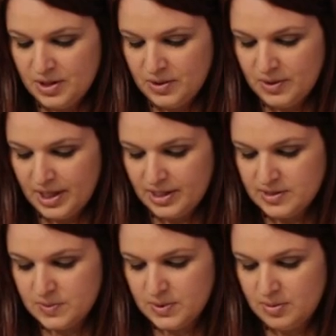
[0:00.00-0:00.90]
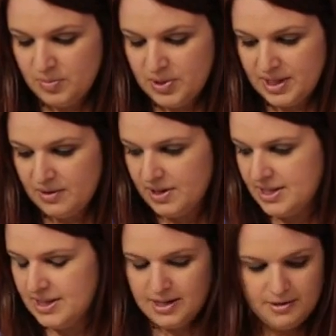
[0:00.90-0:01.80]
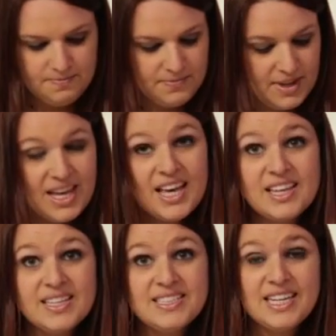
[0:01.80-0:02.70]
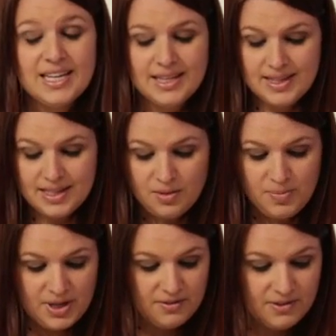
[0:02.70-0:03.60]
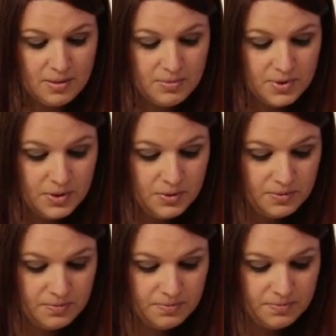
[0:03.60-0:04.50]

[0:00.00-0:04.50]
Okay, so we're gonna put that right there, and then take a little bit of gum glue,